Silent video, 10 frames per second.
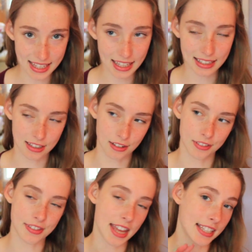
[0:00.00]

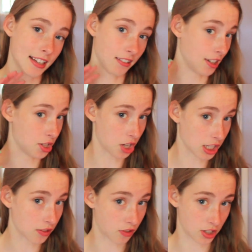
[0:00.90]
isn't necessarily
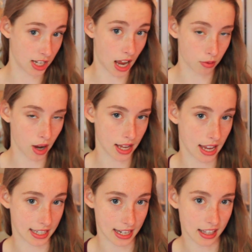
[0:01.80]
just for DIY
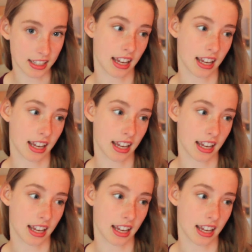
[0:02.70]
ideas,